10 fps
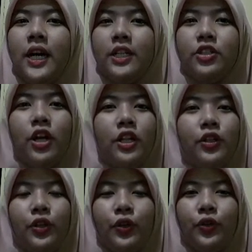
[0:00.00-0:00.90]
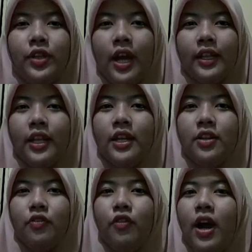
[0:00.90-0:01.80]
tell you that
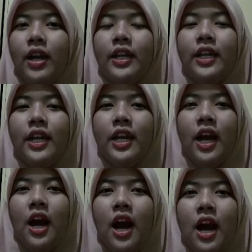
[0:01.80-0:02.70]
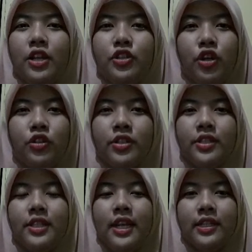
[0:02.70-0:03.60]
why I
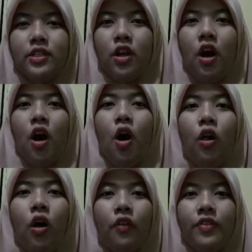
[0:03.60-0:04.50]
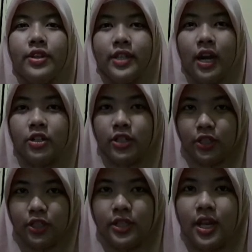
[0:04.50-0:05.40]
chose all of these
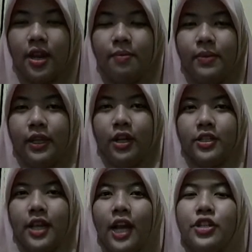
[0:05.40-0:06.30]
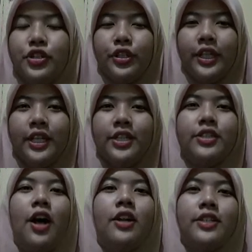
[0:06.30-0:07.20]
articles, because actually
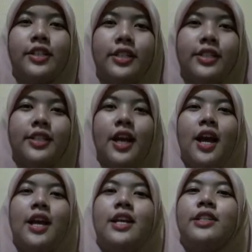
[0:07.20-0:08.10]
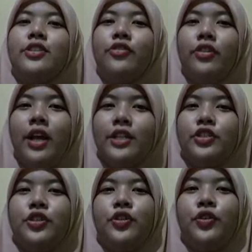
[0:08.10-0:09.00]
these articles is related
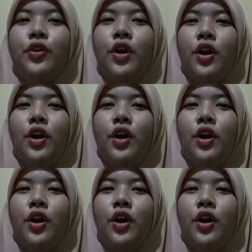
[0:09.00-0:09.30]
to